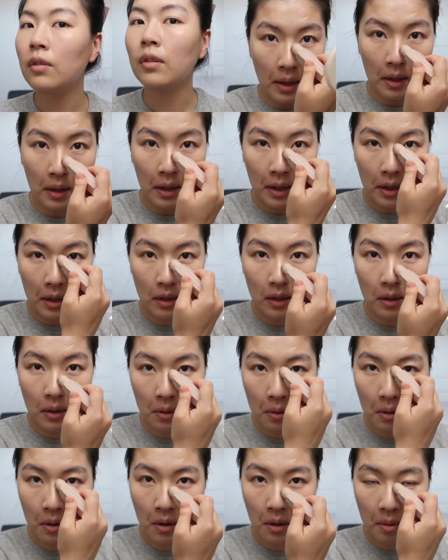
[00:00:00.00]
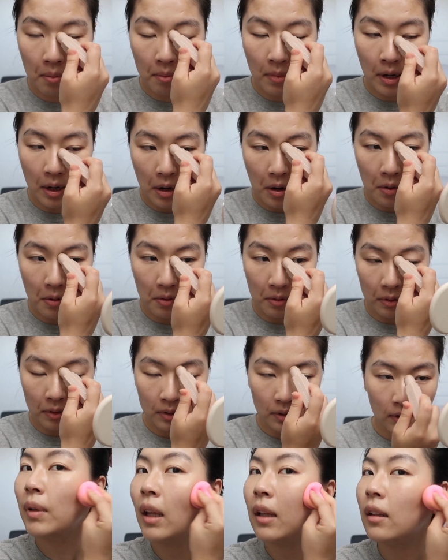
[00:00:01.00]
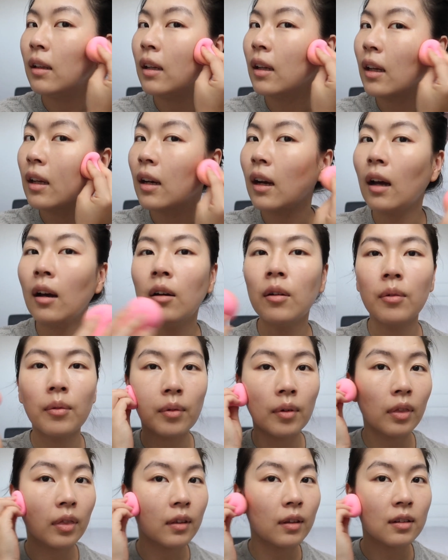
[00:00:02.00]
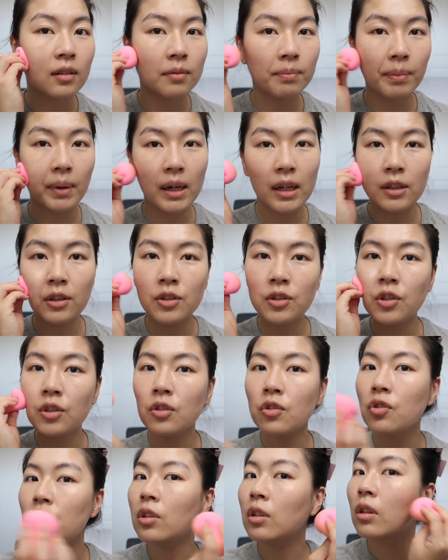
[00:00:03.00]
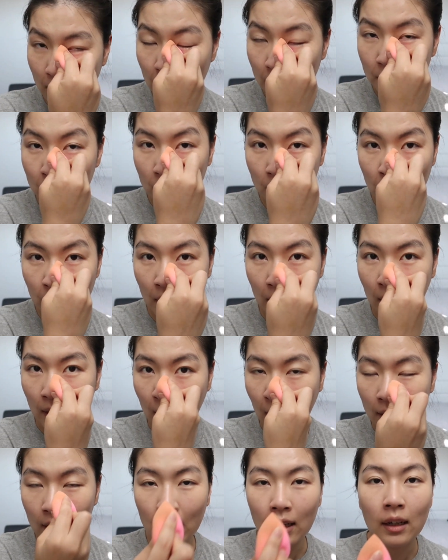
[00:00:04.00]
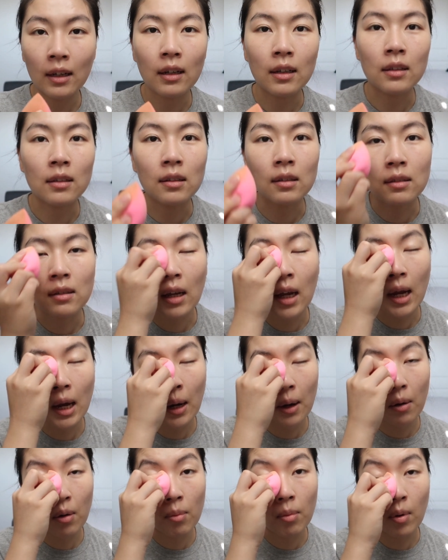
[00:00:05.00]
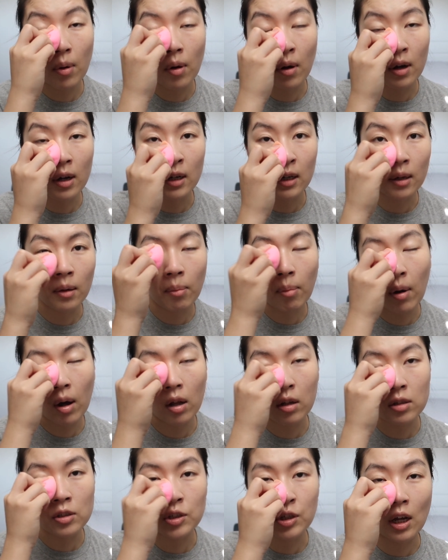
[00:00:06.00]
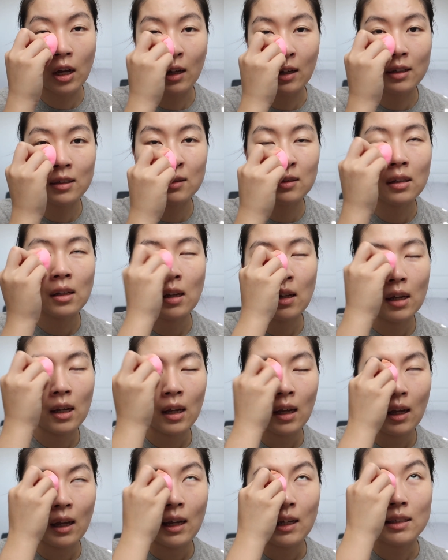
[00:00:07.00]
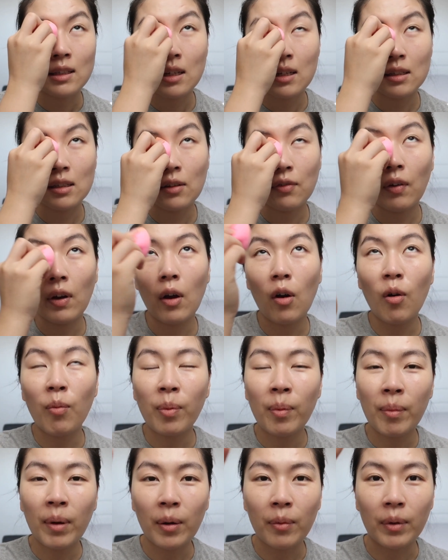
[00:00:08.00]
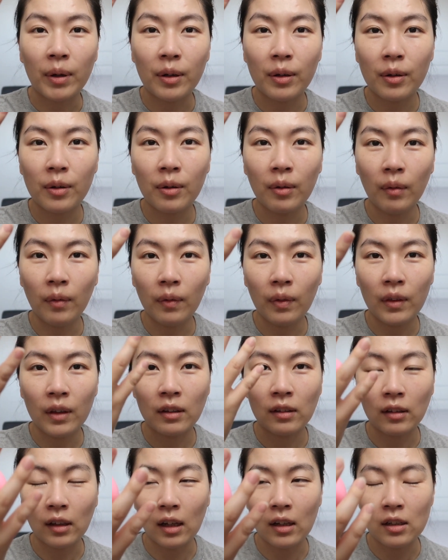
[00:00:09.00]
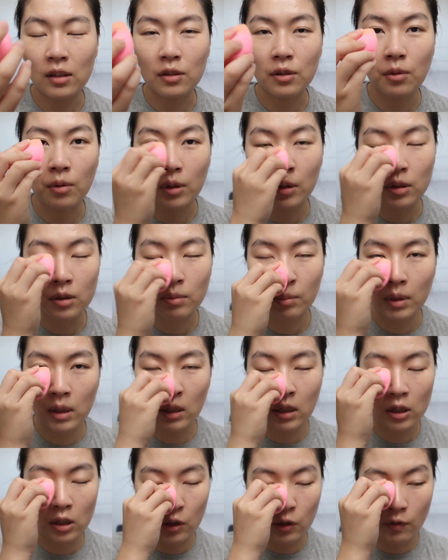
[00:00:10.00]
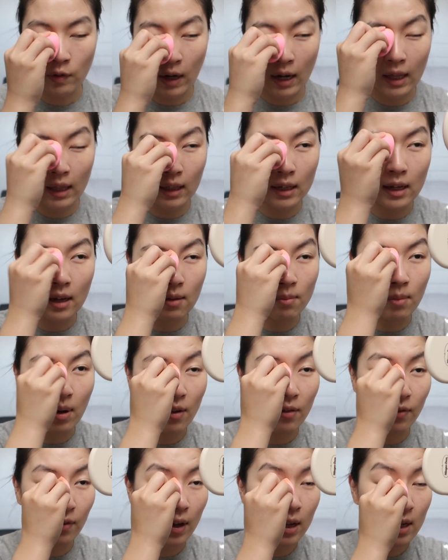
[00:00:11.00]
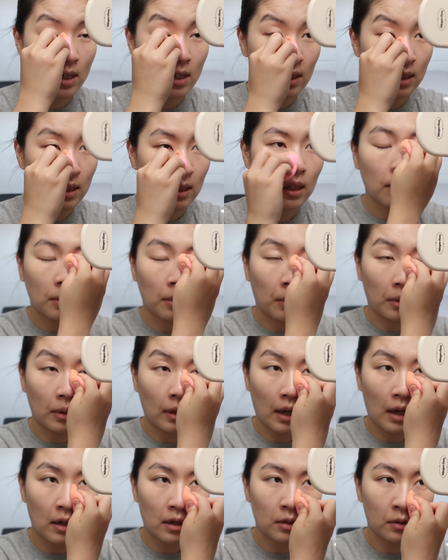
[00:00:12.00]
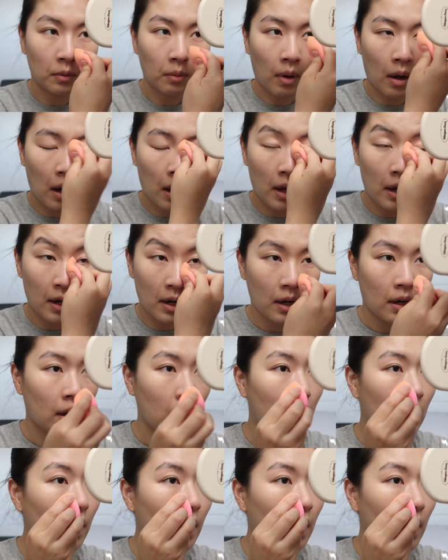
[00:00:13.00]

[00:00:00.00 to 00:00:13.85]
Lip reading: and then a little on my nose. Blending it out with the sponge. Also, my lighting is terrible. I apologize. It's because if I open my window, the sun is going to be directly in my face. So that is why